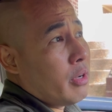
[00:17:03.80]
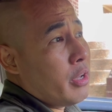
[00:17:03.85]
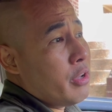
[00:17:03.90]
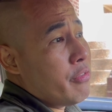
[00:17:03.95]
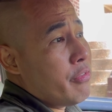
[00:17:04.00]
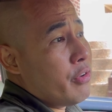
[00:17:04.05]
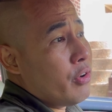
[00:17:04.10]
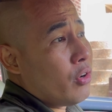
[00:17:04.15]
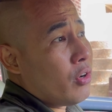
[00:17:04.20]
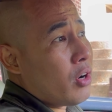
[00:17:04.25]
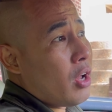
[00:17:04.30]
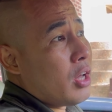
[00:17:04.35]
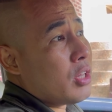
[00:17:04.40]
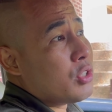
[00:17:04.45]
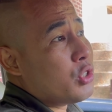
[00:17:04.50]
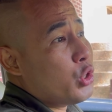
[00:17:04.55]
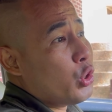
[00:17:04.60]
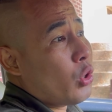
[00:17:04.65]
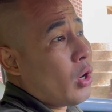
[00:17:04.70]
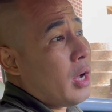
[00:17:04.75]
if you're not
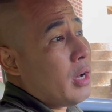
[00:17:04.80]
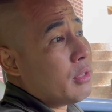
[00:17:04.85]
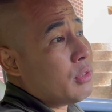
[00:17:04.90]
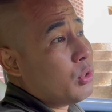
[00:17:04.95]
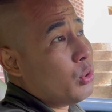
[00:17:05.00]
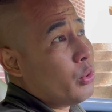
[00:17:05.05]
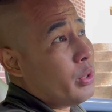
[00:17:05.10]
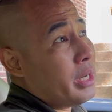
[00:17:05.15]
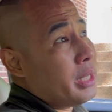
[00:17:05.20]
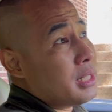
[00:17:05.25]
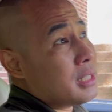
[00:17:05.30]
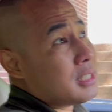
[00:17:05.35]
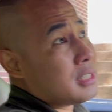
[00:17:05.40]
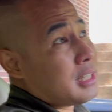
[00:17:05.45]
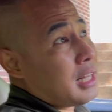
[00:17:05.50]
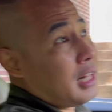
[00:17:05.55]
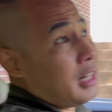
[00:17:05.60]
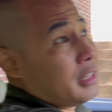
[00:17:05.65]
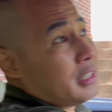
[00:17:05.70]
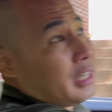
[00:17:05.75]
sure how to
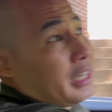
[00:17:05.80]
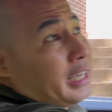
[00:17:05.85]
install the